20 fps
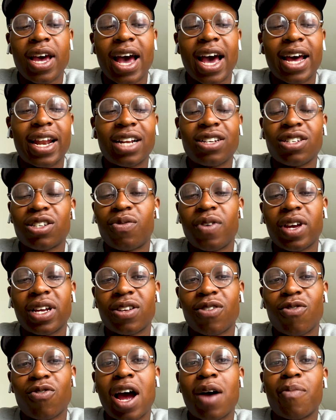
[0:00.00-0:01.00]
And I just think
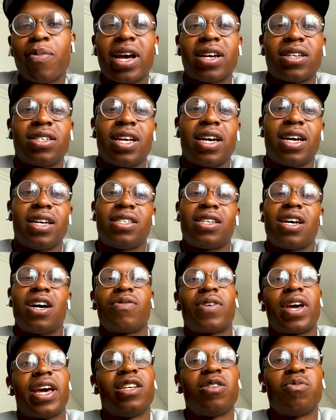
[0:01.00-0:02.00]
the right backs that
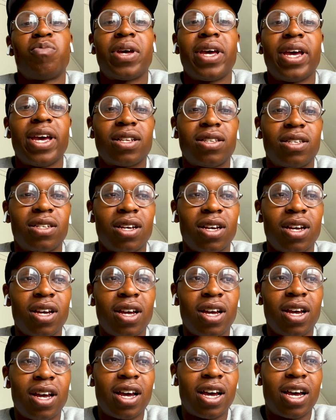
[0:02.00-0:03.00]
Southgate has picked
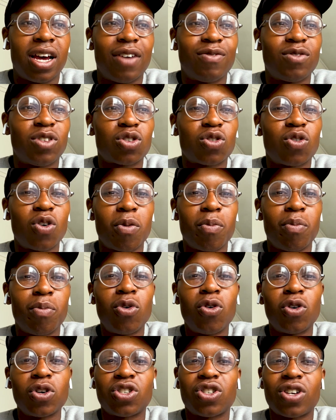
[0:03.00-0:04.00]
have just got
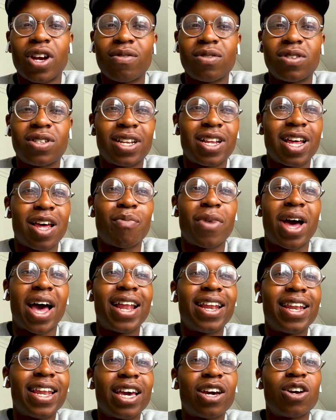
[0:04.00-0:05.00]
more strengths to them,
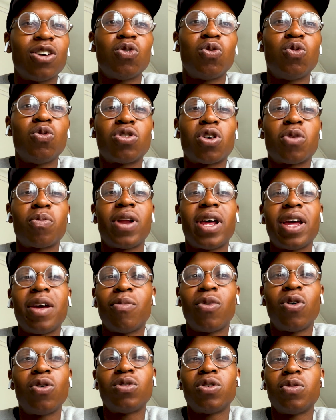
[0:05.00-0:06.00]
and they can also play in
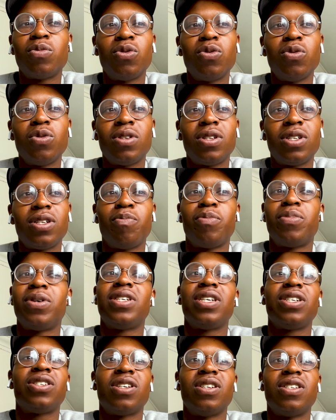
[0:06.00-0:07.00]
multiple
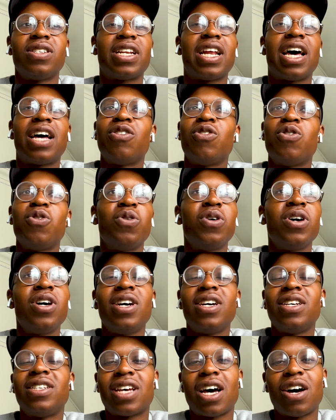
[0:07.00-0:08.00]
positions. And I know
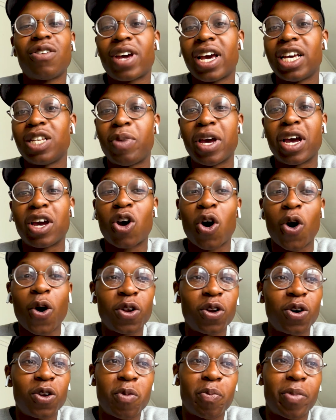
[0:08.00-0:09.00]
Southgate's been
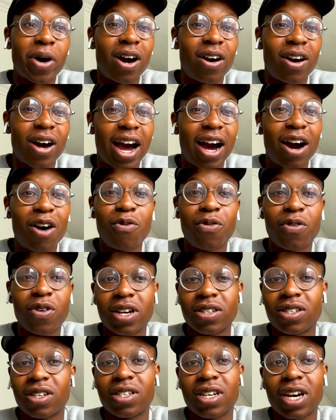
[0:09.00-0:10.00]
going on about how
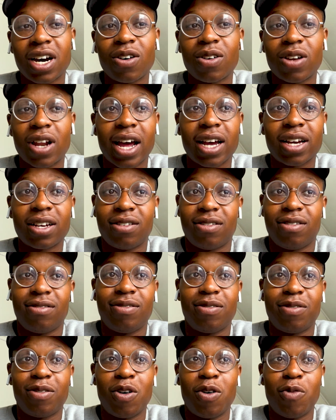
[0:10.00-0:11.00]
versatile
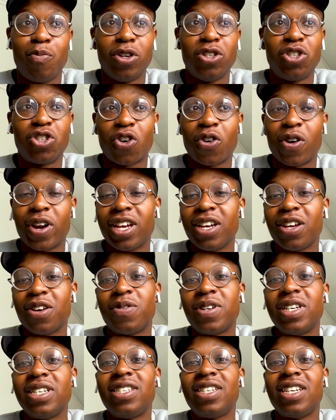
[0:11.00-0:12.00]
majority of his